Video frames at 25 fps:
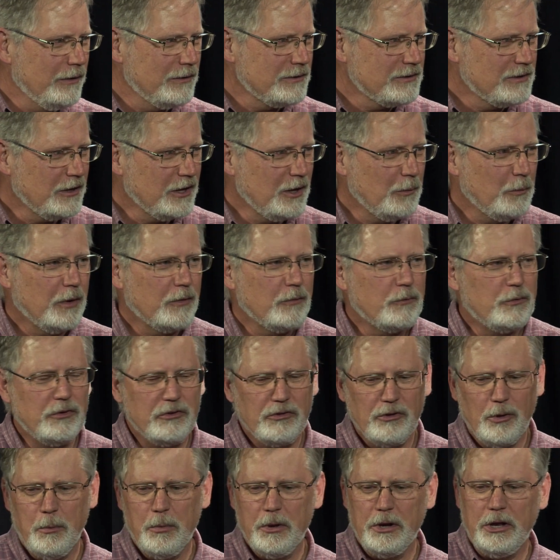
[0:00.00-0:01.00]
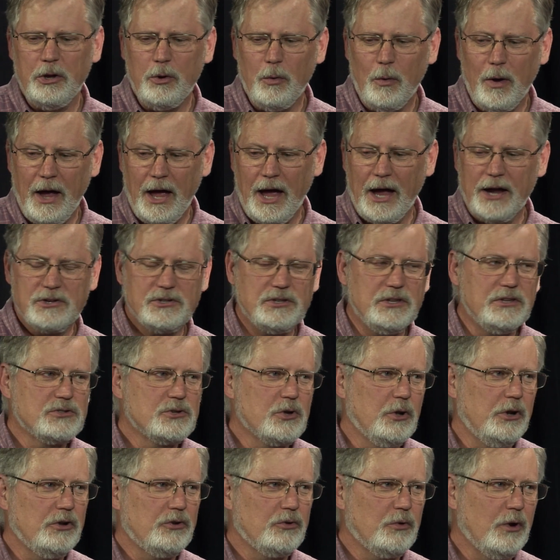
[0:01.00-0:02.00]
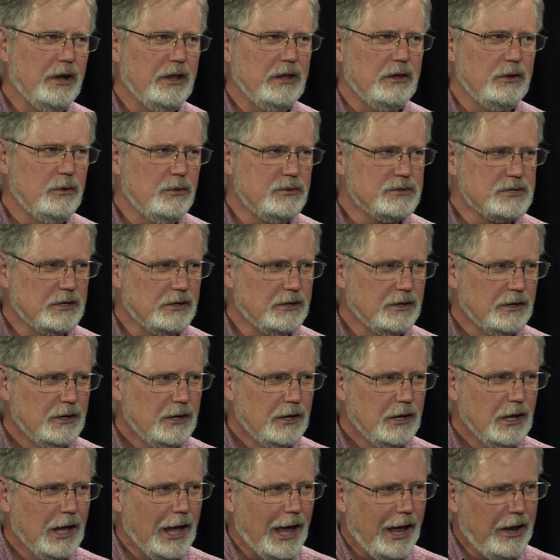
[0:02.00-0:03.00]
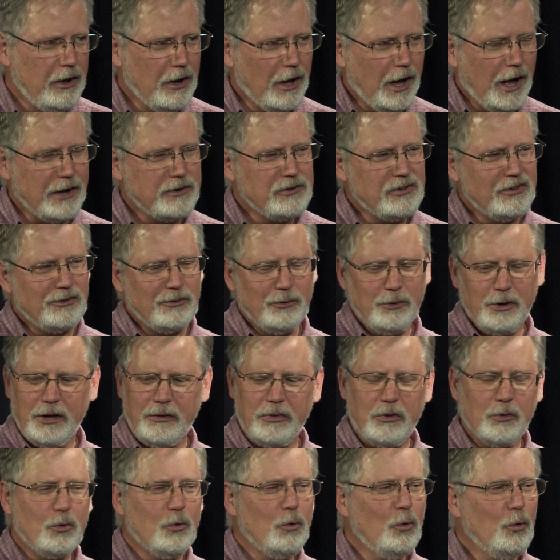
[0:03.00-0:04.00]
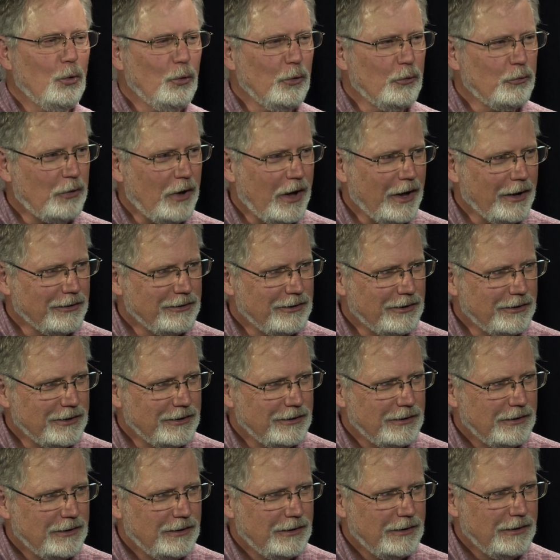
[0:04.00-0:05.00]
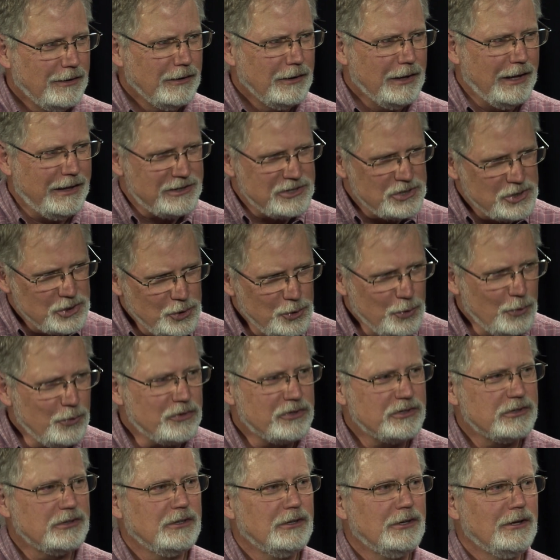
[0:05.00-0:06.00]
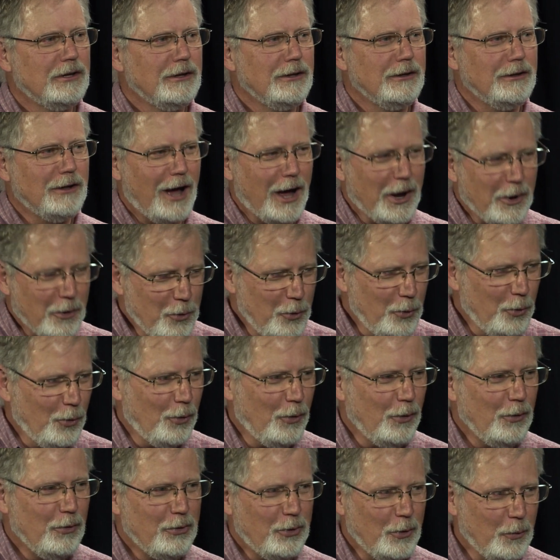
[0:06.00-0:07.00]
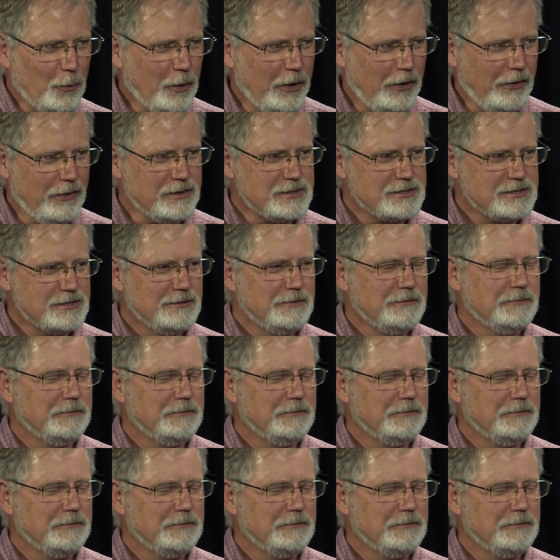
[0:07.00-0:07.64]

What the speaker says: Think about it for somebody who actually is going to try to use it and not just look at the cool factor. It's use, not cool, that wins.